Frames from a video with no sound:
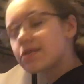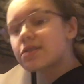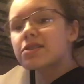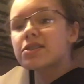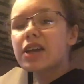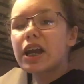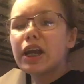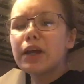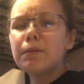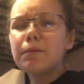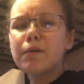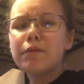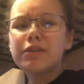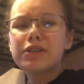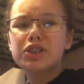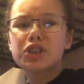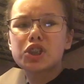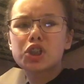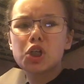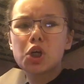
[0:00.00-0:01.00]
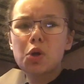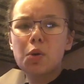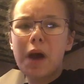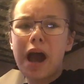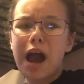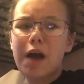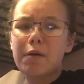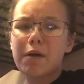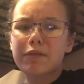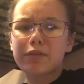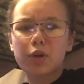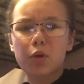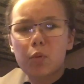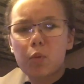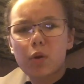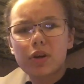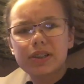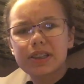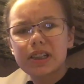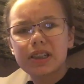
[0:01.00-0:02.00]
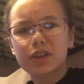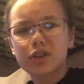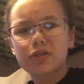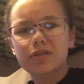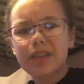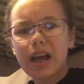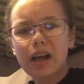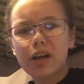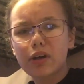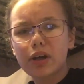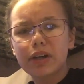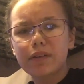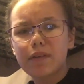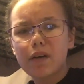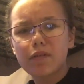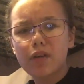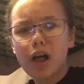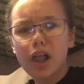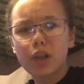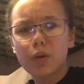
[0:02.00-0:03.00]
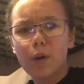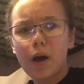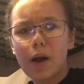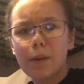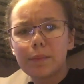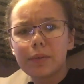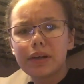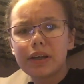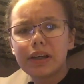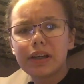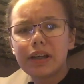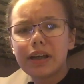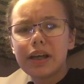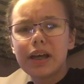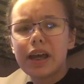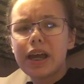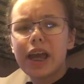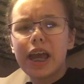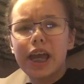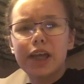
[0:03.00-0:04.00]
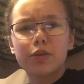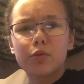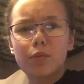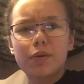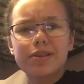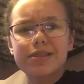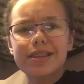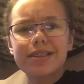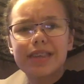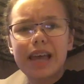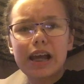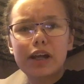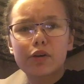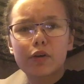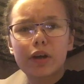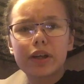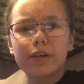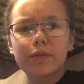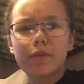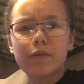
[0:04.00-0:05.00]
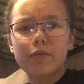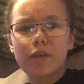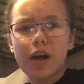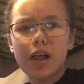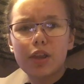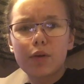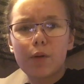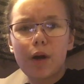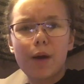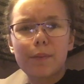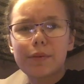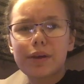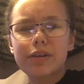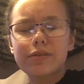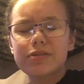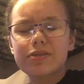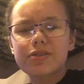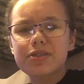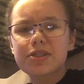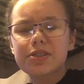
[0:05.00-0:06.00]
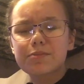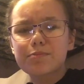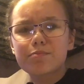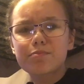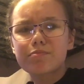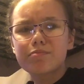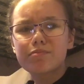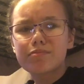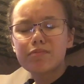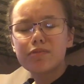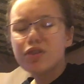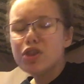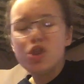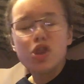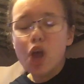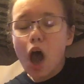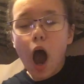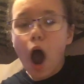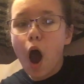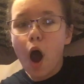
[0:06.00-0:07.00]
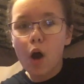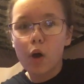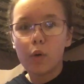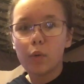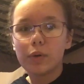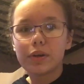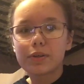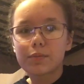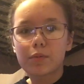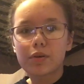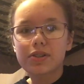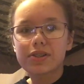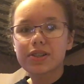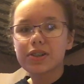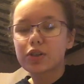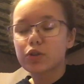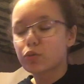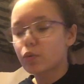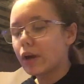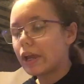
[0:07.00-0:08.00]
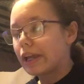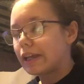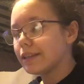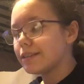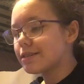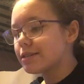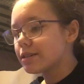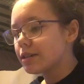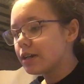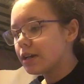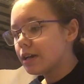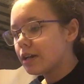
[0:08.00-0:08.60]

Scary Movie 2, however, wasn't that great of a follow-up. It wasn't that great of a follow-up. Just, no, it wasn't great.